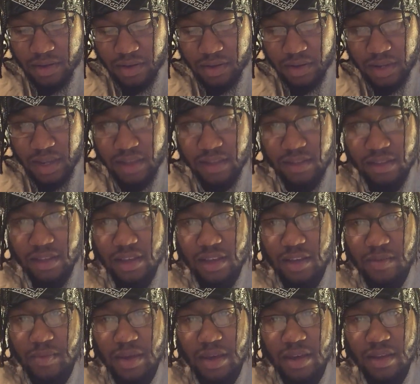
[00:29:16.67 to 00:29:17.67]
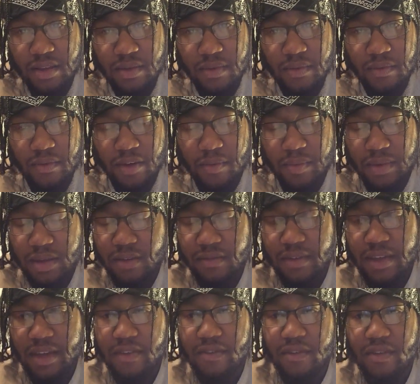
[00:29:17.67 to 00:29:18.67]
that seed, man. I mean of
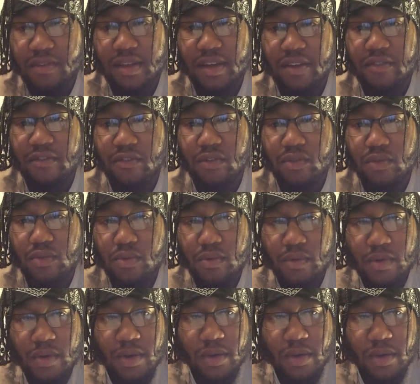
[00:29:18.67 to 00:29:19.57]
that fruit.